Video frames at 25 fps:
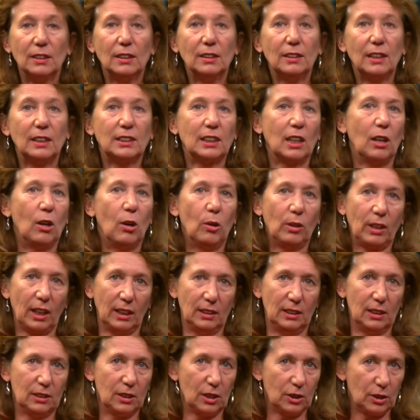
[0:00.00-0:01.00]
they say, okay,
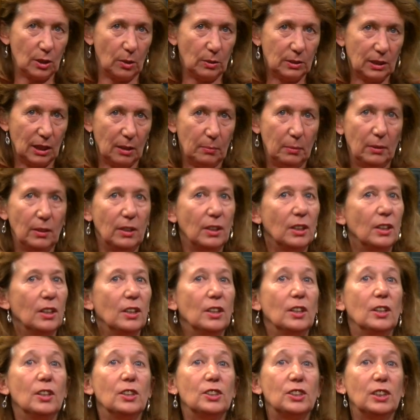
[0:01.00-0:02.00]
this is so terrible,
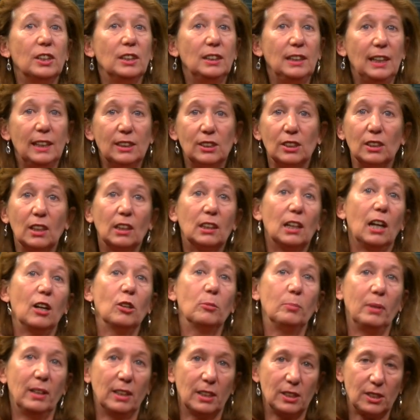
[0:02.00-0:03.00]
she needs an
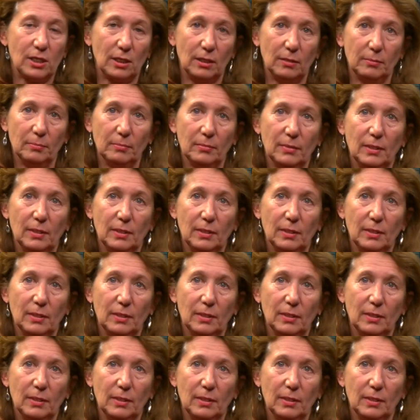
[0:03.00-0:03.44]
account manager.